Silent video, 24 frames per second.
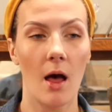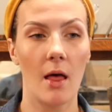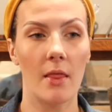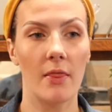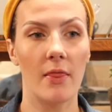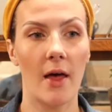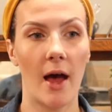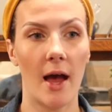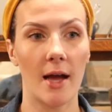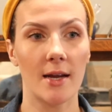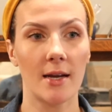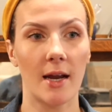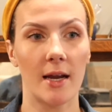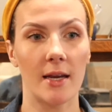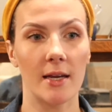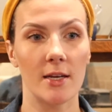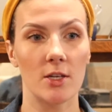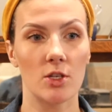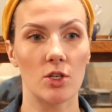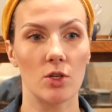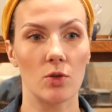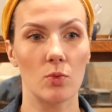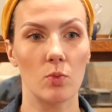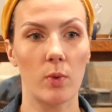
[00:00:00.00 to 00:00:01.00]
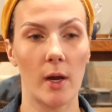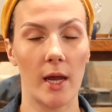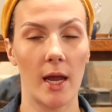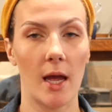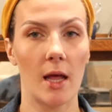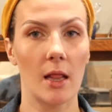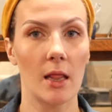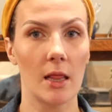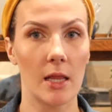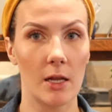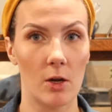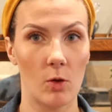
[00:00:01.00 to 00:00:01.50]
that I need to wait a
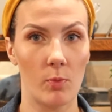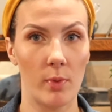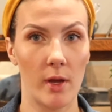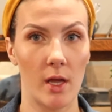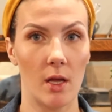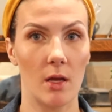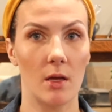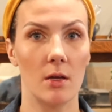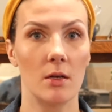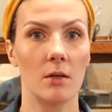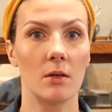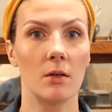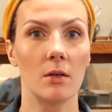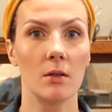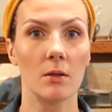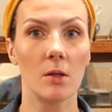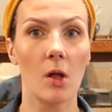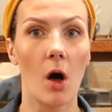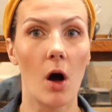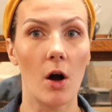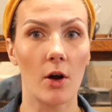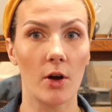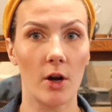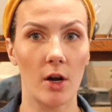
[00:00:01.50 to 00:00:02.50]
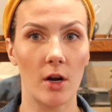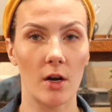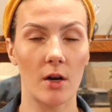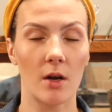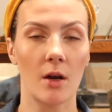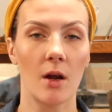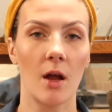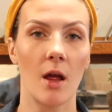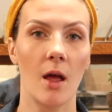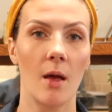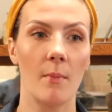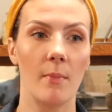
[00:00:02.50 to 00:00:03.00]
little bit longer,
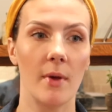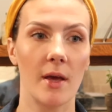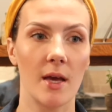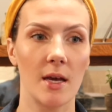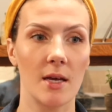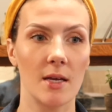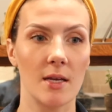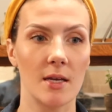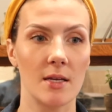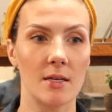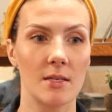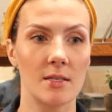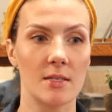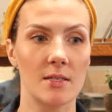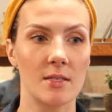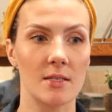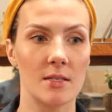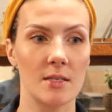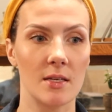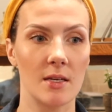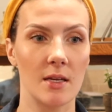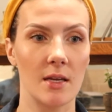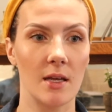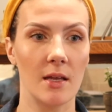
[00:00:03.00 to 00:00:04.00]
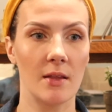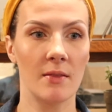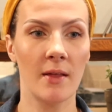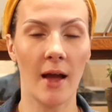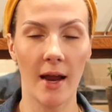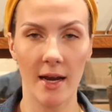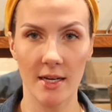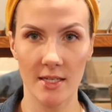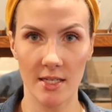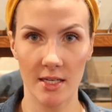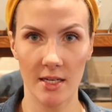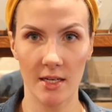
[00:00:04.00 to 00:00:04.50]
because the
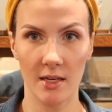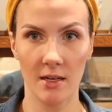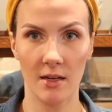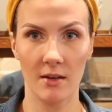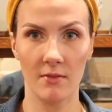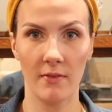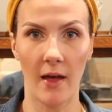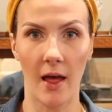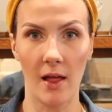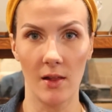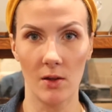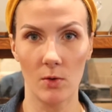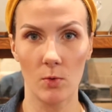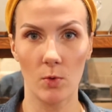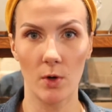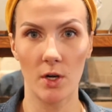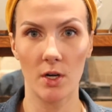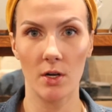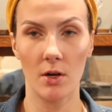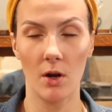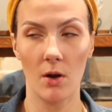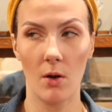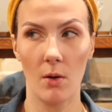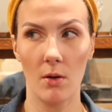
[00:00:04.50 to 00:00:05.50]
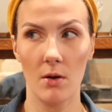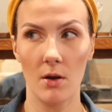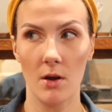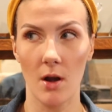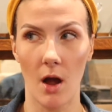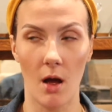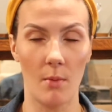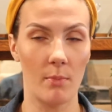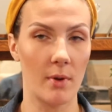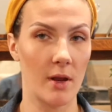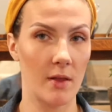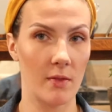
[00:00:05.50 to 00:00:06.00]
idea of Eleanor
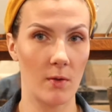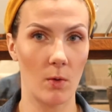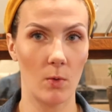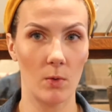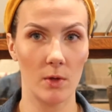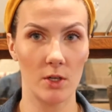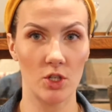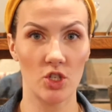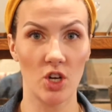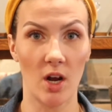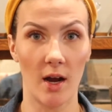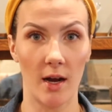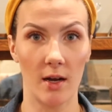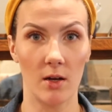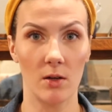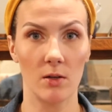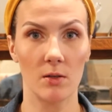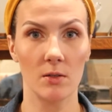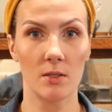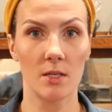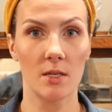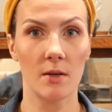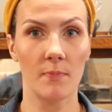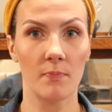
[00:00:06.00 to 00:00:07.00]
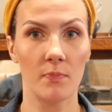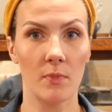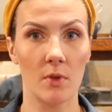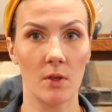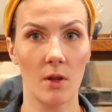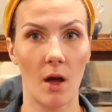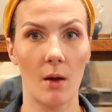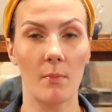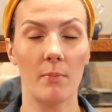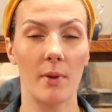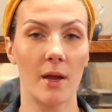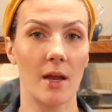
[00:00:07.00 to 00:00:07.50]
not being the only child,
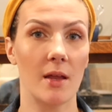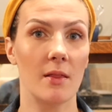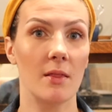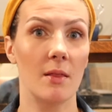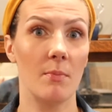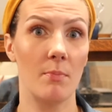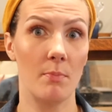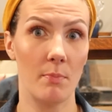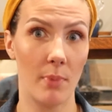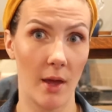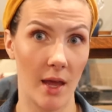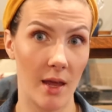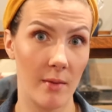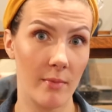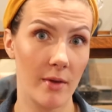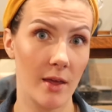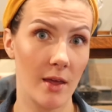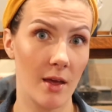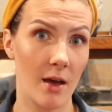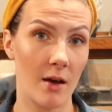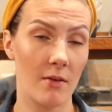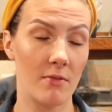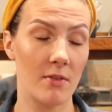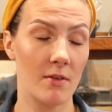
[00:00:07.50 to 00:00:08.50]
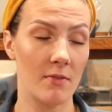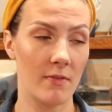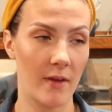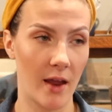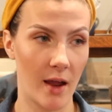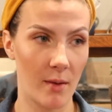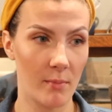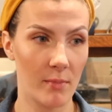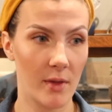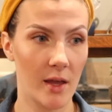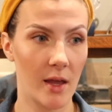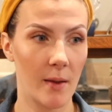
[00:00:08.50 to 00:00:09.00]
not being the baby of the
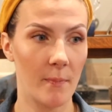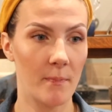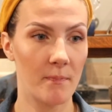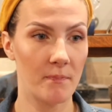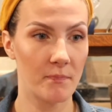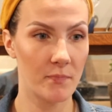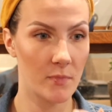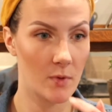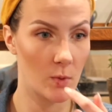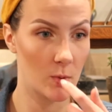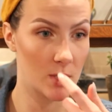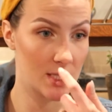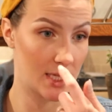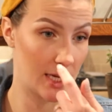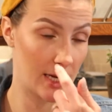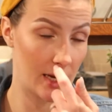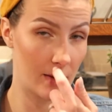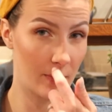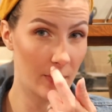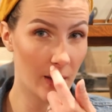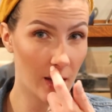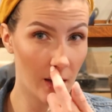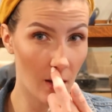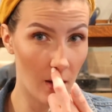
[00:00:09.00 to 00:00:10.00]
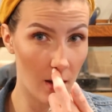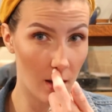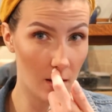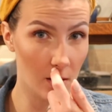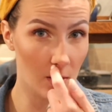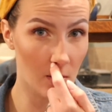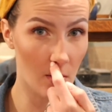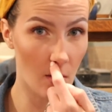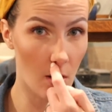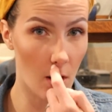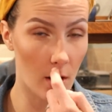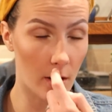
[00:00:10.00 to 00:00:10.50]
family, was hitting me a
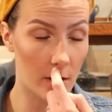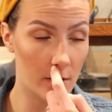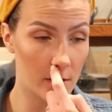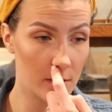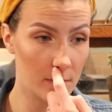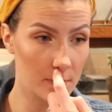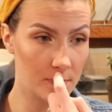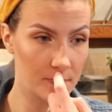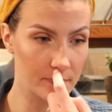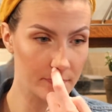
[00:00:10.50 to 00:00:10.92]
little hard.